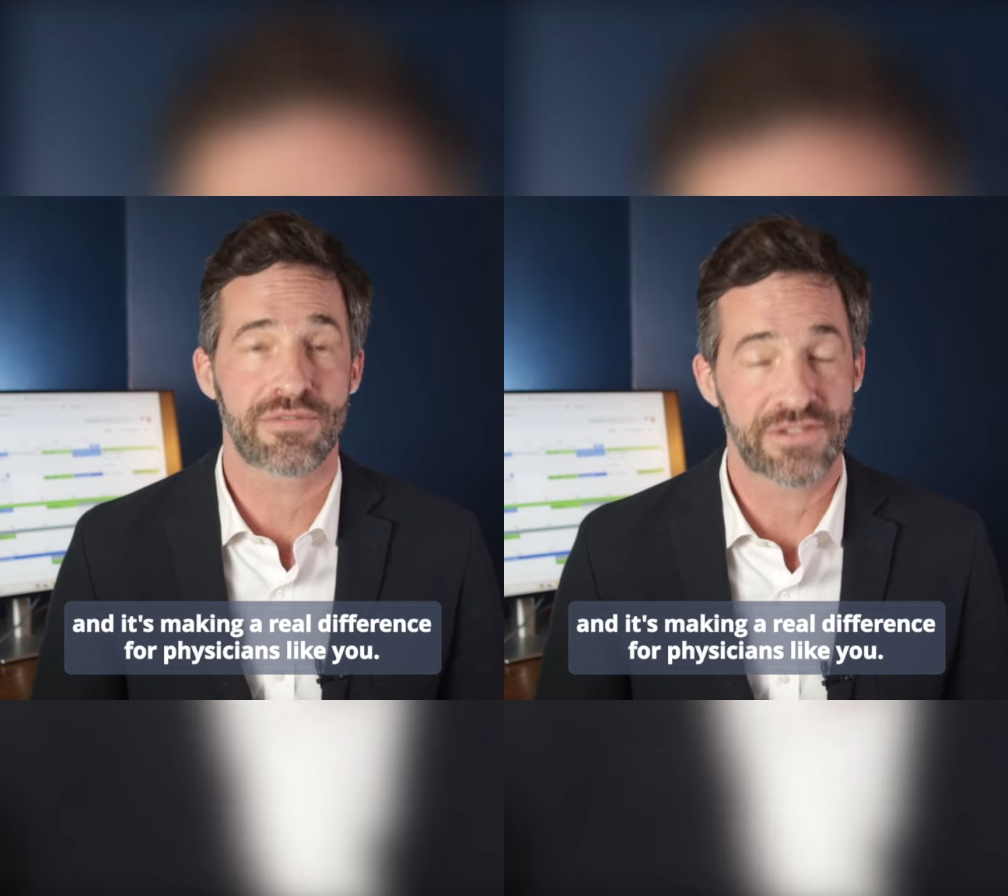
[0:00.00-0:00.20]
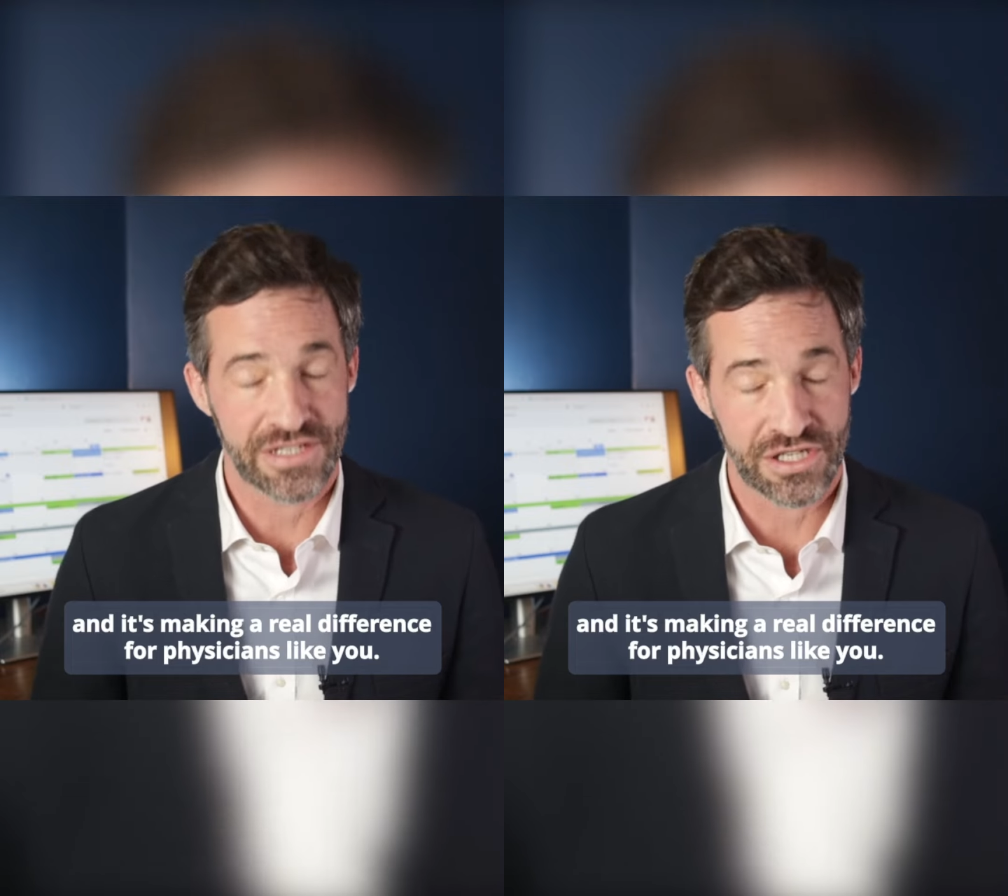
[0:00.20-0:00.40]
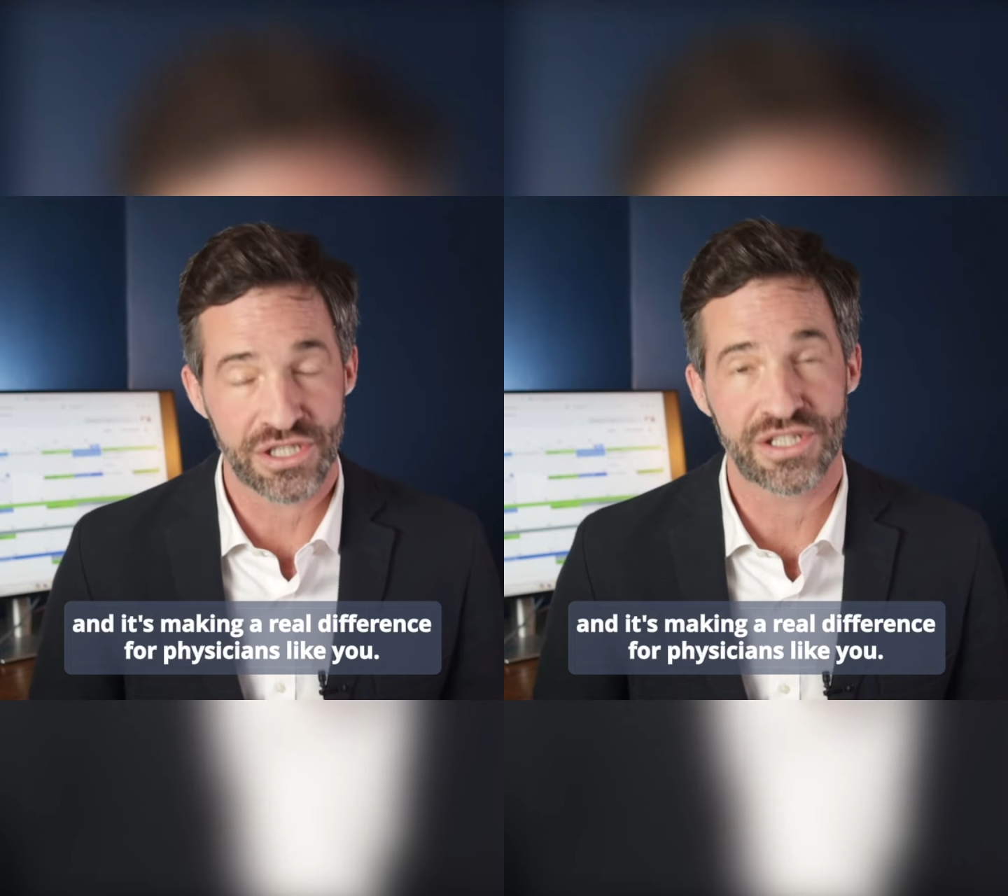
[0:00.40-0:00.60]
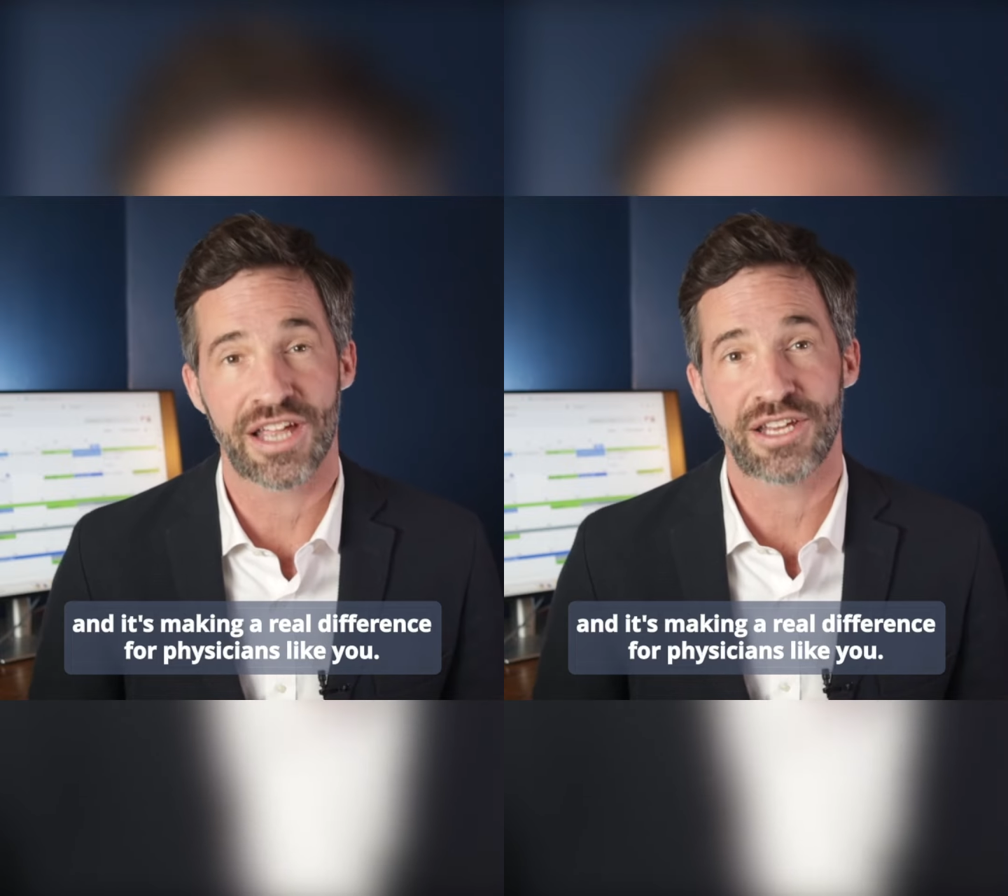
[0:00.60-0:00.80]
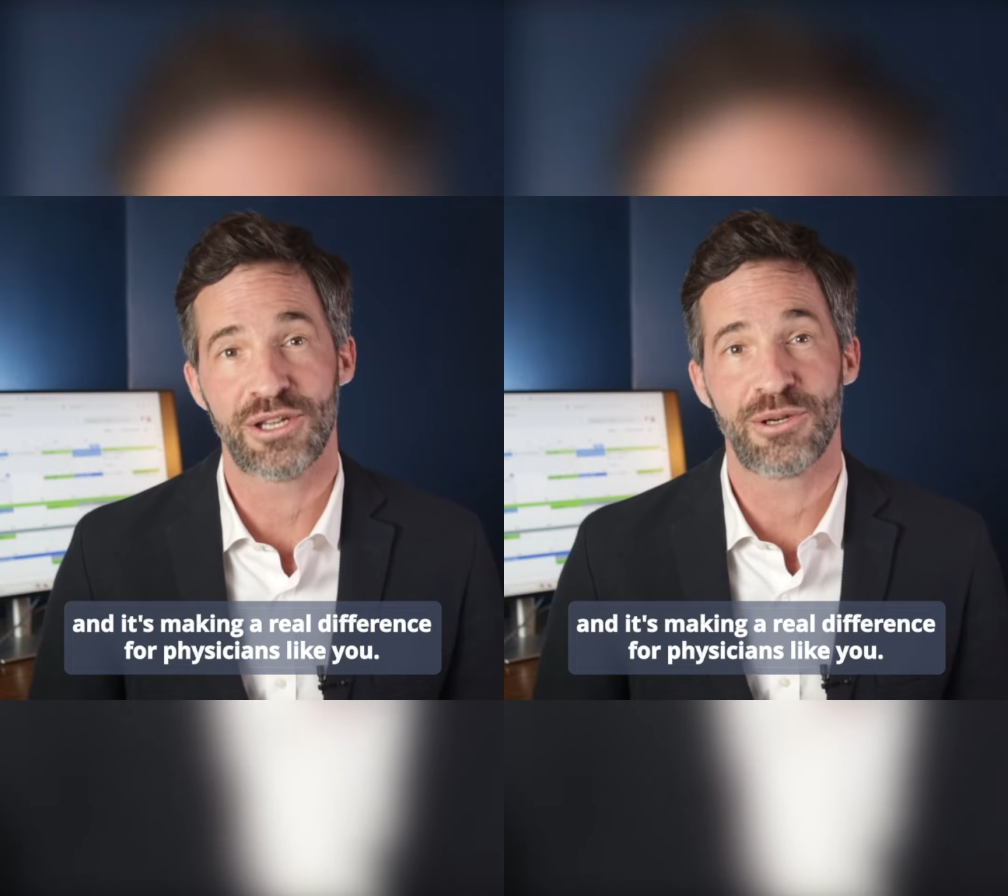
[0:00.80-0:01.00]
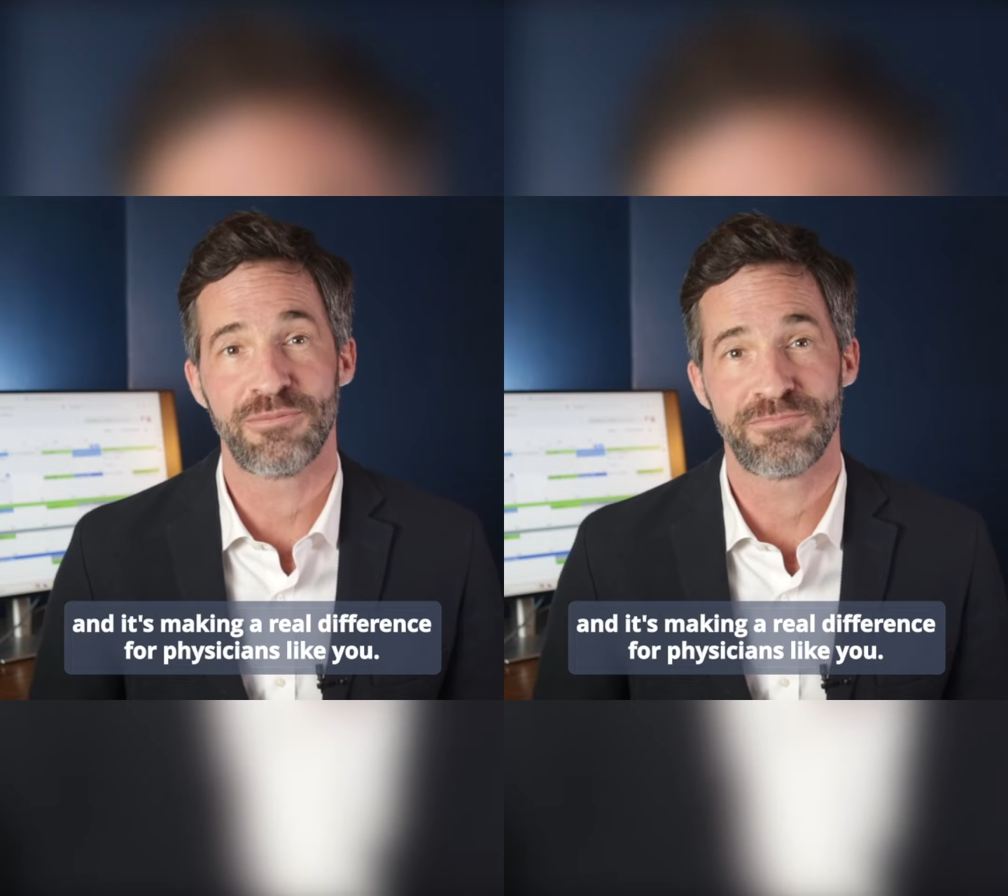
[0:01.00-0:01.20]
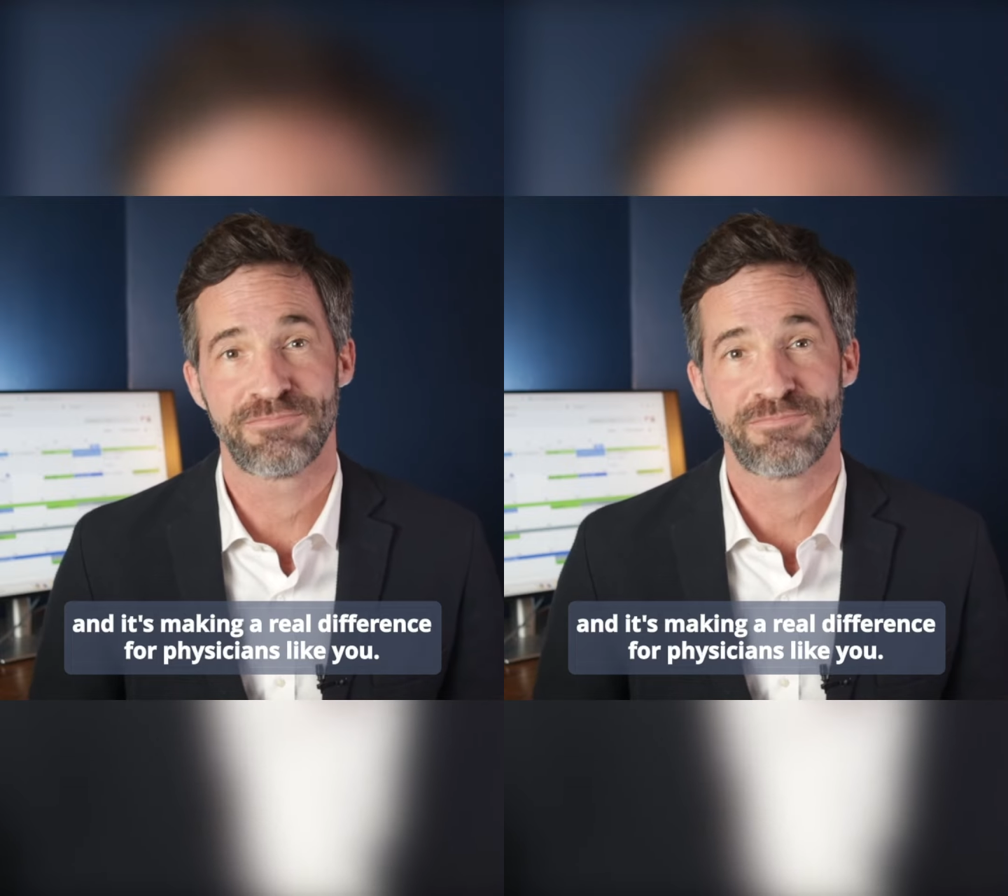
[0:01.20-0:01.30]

for physicians like you.